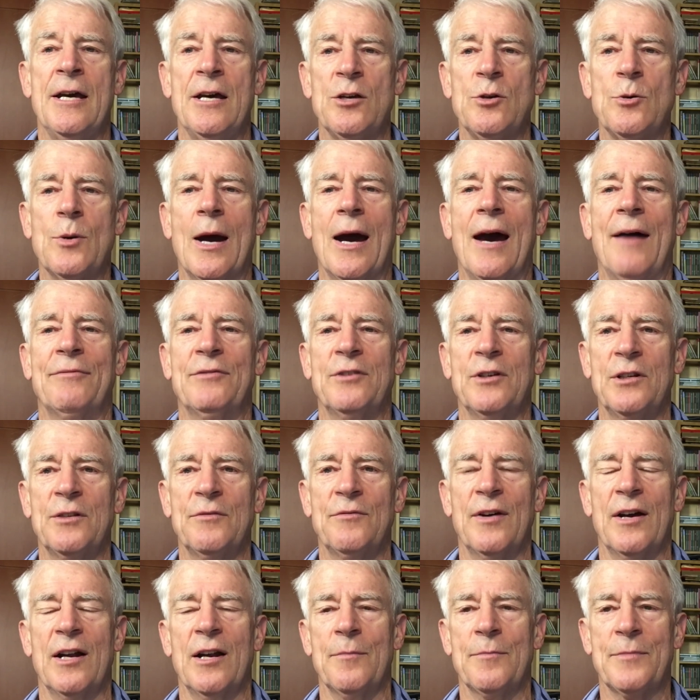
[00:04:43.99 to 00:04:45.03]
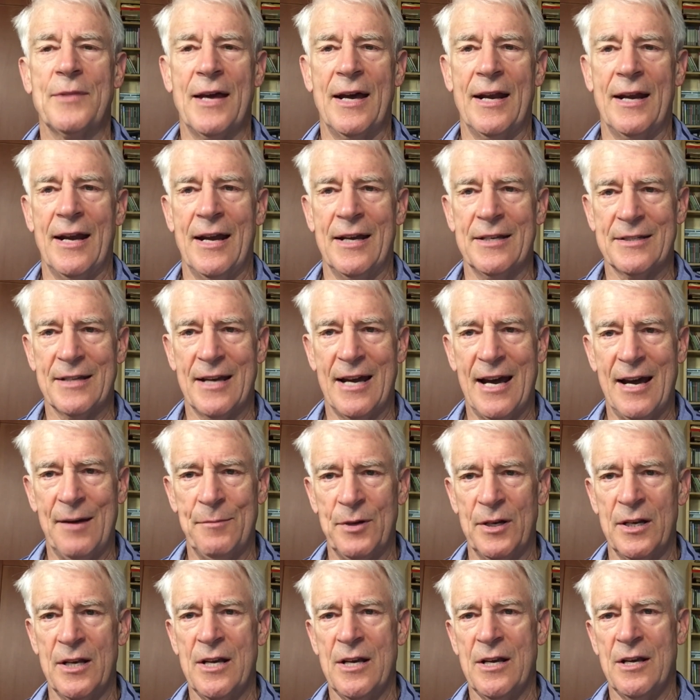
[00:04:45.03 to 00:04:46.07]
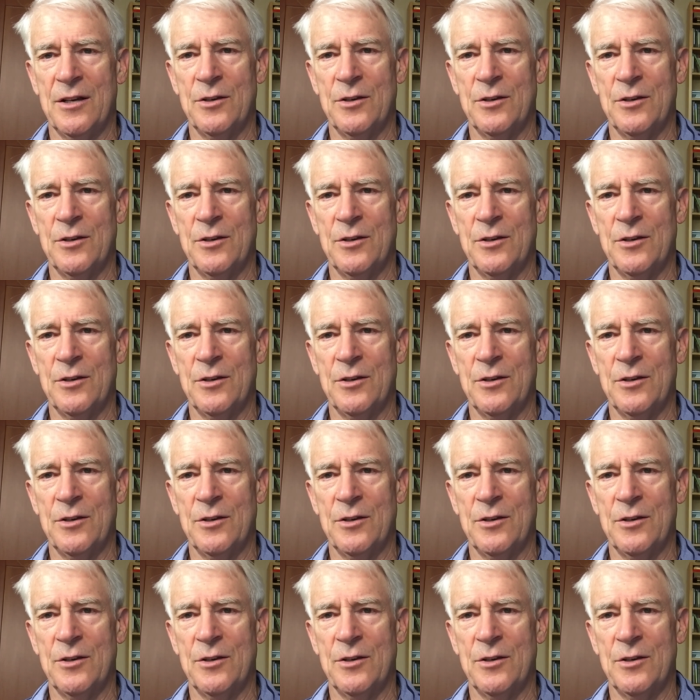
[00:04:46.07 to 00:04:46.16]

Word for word: You have to develop that as a habit.